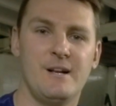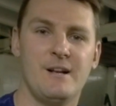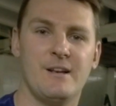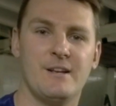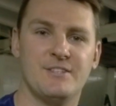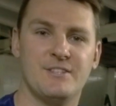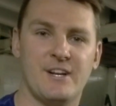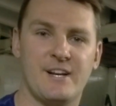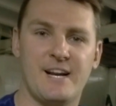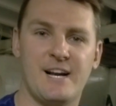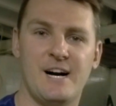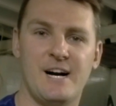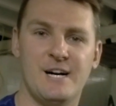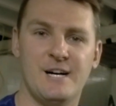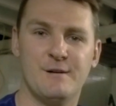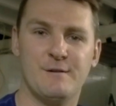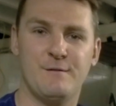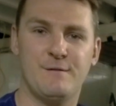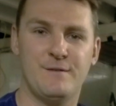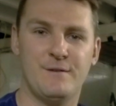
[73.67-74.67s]
is I
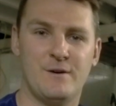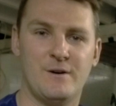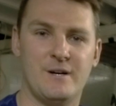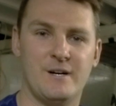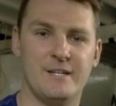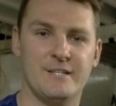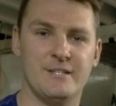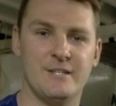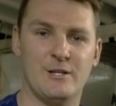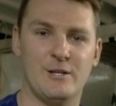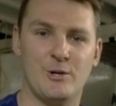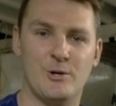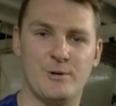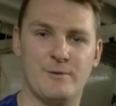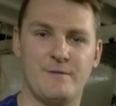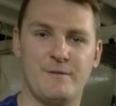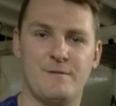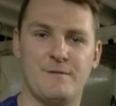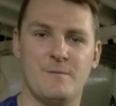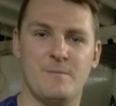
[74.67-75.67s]
can't find a lot
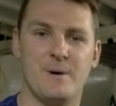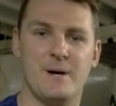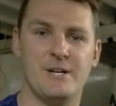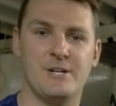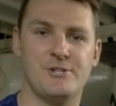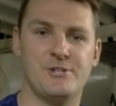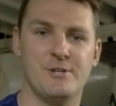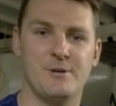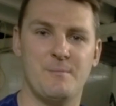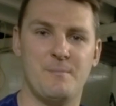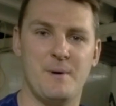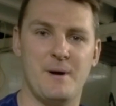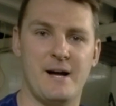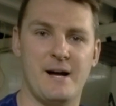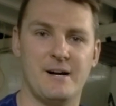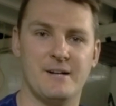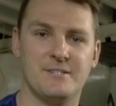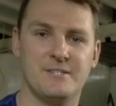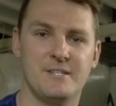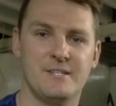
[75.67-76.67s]
of information
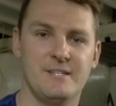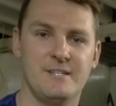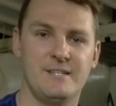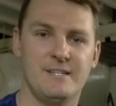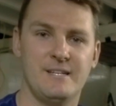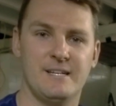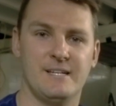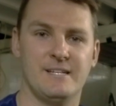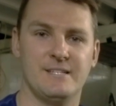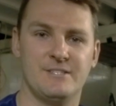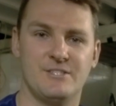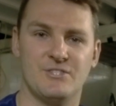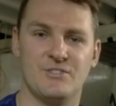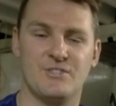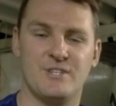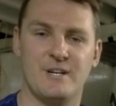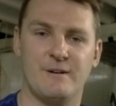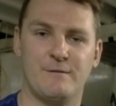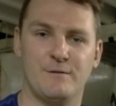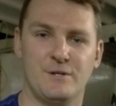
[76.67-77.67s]
about
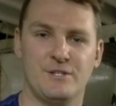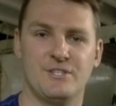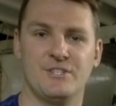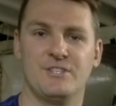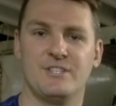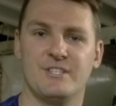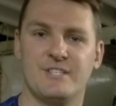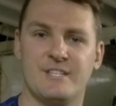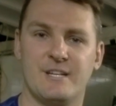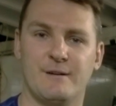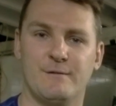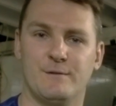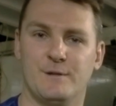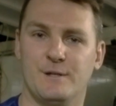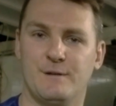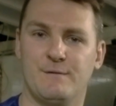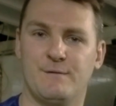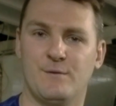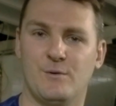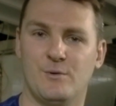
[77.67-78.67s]
Discoveries and Discovery
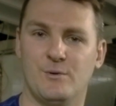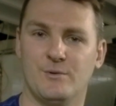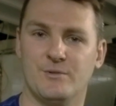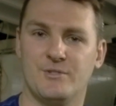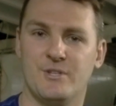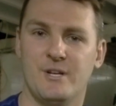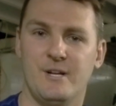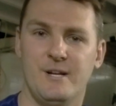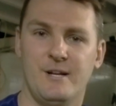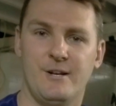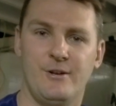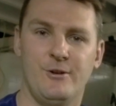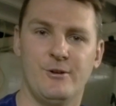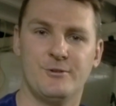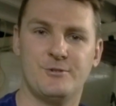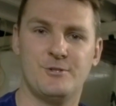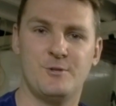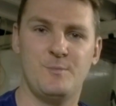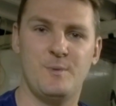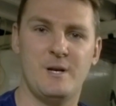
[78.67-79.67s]
4s.
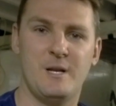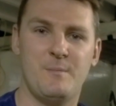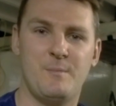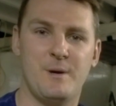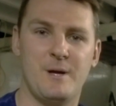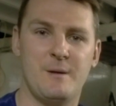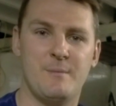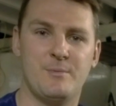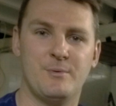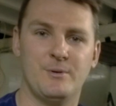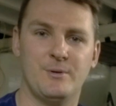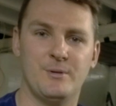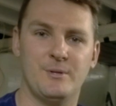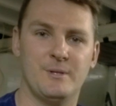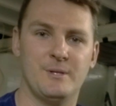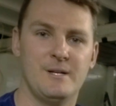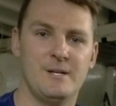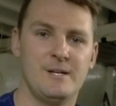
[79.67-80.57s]
Not too many people